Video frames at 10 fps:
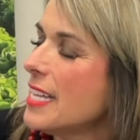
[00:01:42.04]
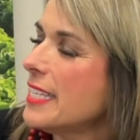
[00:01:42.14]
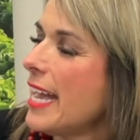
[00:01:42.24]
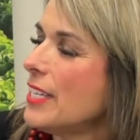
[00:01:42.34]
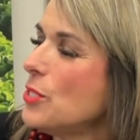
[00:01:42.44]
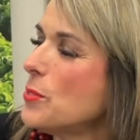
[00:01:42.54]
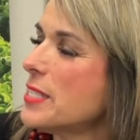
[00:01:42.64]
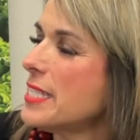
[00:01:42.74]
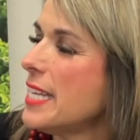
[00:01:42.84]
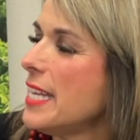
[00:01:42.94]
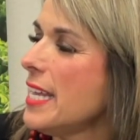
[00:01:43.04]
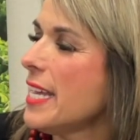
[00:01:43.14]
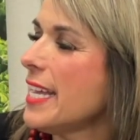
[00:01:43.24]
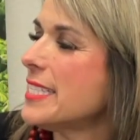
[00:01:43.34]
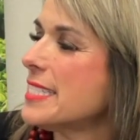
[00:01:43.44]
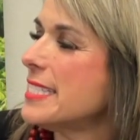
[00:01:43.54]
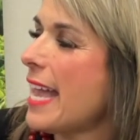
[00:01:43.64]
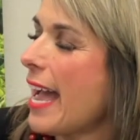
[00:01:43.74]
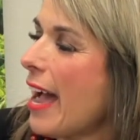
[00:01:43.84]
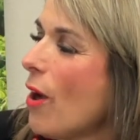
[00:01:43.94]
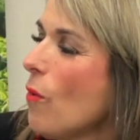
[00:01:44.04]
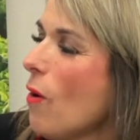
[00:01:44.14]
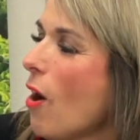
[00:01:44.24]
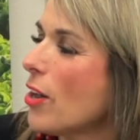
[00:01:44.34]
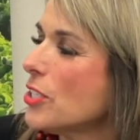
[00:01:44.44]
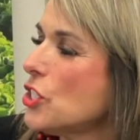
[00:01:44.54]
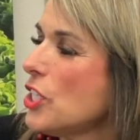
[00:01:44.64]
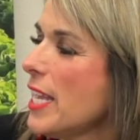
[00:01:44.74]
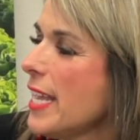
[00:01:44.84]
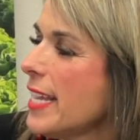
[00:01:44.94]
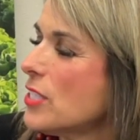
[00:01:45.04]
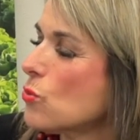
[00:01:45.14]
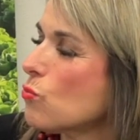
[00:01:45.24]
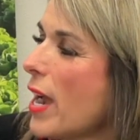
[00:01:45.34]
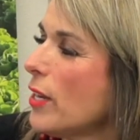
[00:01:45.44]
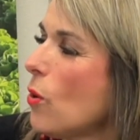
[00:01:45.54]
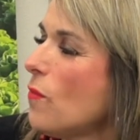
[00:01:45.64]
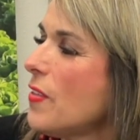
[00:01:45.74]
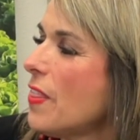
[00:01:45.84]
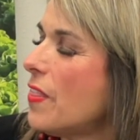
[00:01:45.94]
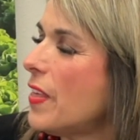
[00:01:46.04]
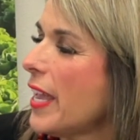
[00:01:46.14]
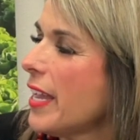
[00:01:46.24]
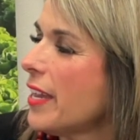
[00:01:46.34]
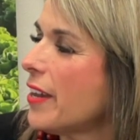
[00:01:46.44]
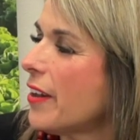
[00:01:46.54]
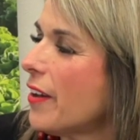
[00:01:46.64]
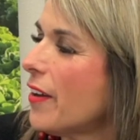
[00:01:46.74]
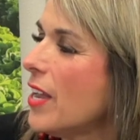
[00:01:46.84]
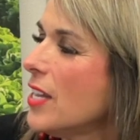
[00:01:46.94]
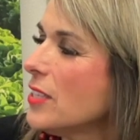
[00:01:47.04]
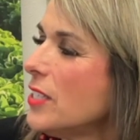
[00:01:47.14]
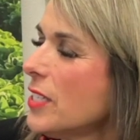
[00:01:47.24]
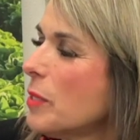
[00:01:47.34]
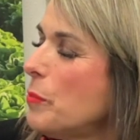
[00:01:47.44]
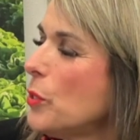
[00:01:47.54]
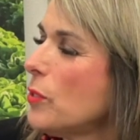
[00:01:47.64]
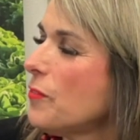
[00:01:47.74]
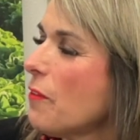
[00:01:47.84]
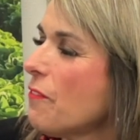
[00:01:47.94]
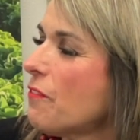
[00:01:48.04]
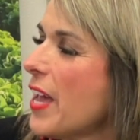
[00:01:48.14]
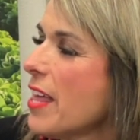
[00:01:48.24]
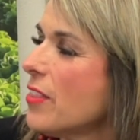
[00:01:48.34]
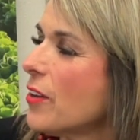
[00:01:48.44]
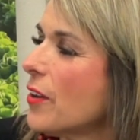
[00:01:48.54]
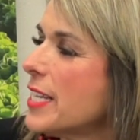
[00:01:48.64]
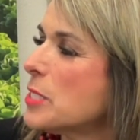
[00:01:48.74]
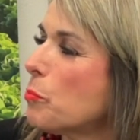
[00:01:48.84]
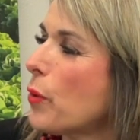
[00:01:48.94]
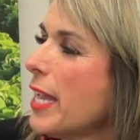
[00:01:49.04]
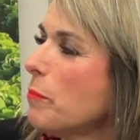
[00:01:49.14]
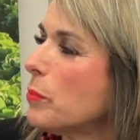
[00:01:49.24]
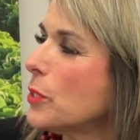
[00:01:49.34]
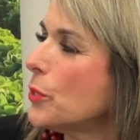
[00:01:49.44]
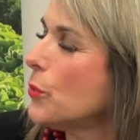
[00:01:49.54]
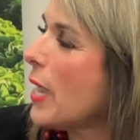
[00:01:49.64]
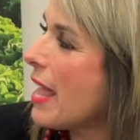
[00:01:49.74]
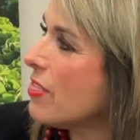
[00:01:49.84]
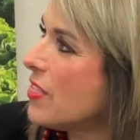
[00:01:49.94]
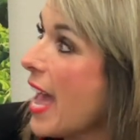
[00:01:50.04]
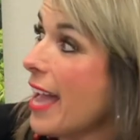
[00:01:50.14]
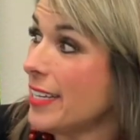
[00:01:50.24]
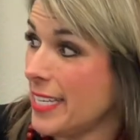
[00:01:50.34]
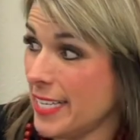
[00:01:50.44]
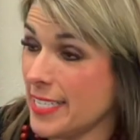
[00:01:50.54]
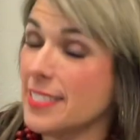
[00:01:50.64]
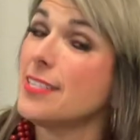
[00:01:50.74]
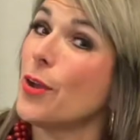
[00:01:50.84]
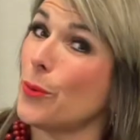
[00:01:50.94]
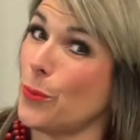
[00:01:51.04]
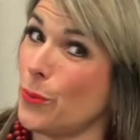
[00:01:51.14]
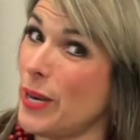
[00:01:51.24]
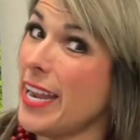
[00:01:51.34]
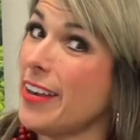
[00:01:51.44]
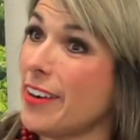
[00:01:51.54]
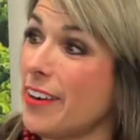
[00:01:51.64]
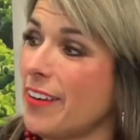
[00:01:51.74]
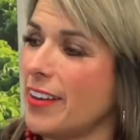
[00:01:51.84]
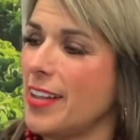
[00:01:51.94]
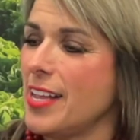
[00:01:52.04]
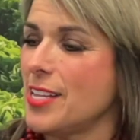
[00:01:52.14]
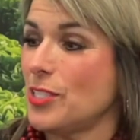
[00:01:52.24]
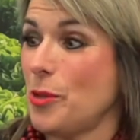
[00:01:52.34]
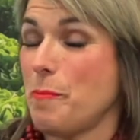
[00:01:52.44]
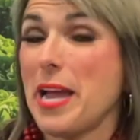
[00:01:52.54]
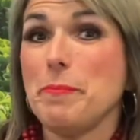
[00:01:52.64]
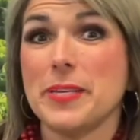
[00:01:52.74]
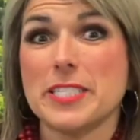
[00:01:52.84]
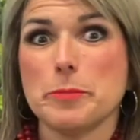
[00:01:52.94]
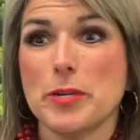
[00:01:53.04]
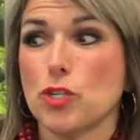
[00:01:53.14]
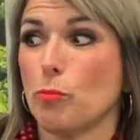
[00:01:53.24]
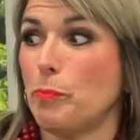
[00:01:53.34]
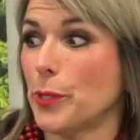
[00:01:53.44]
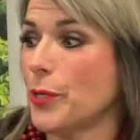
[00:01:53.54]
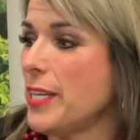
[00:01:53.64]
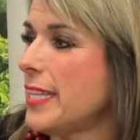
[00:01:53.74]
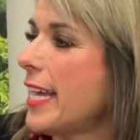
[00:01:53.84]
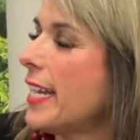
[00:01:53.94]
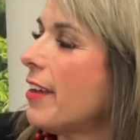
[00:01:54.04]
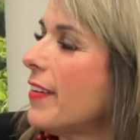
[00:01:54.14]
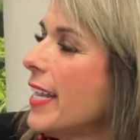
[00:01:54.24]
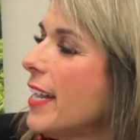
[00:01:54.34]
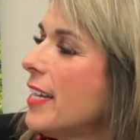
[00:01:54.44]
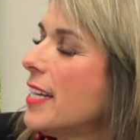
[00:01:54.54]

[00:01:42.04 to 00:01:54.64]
Can you see? It's now. Archie, it's right over there. Look, a beautiful feather. It's bright blue, and that is rare. So there might be a special bird in that area.